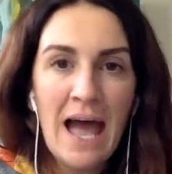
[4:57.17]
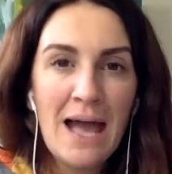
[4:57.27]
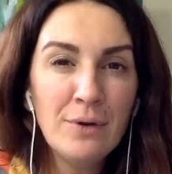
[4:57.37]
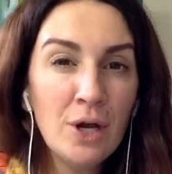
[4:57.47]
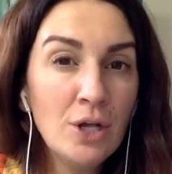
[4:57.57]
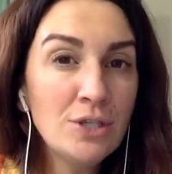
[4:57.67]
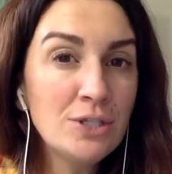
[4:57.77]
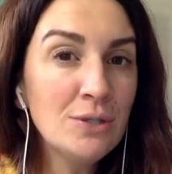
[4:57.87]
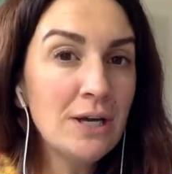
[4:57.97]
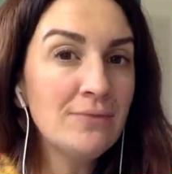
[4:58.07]
I would
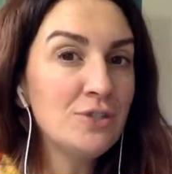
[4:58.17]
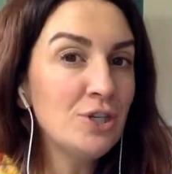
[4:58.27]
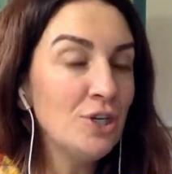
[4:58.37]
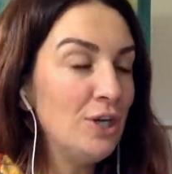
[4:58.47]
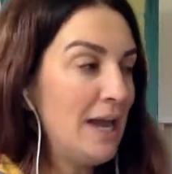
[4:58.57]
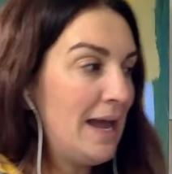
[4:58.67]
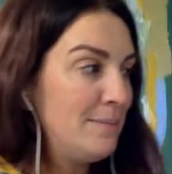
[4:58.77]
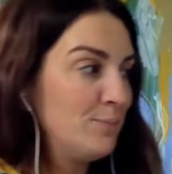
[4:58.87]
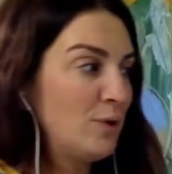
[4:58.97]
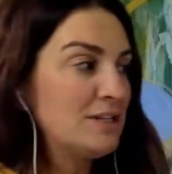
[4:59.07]
also love to,
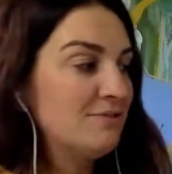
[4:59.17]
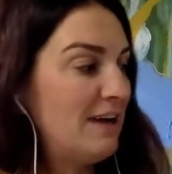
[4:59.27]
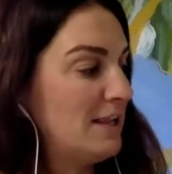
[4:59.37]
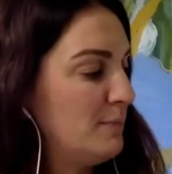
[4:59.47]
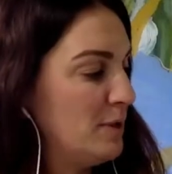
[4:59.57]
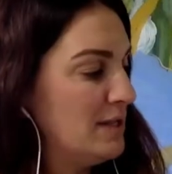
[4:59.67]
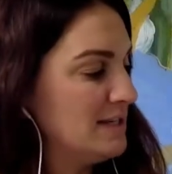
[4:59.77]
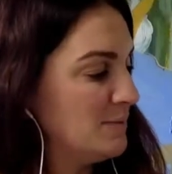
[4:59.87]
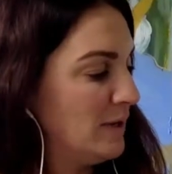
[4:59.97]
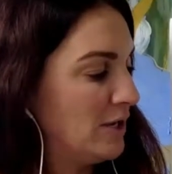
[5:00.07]
we can develop on
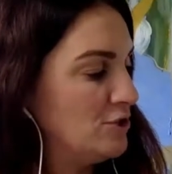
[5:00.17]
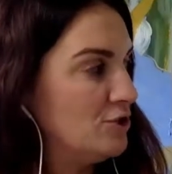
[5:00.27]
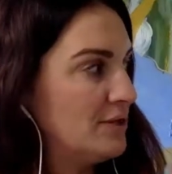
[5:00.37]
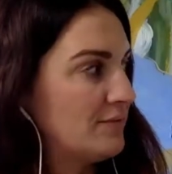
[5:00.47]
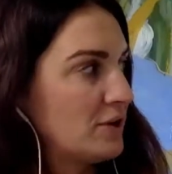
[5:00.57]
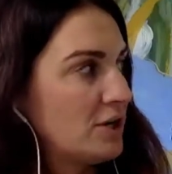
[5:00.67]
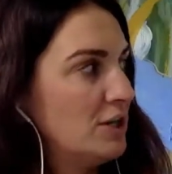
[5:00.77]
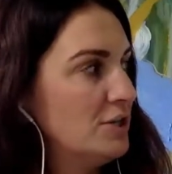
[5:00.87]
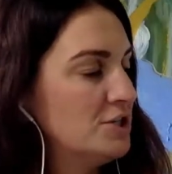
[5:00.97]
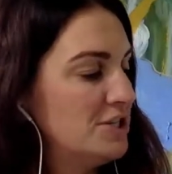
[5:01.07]
this and we can do different
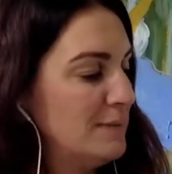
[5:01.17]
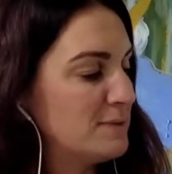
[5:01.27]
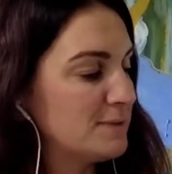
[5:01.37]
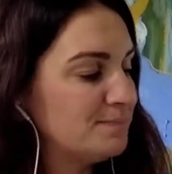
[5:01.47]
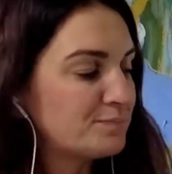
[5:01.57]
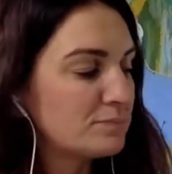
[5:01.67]
colored shapes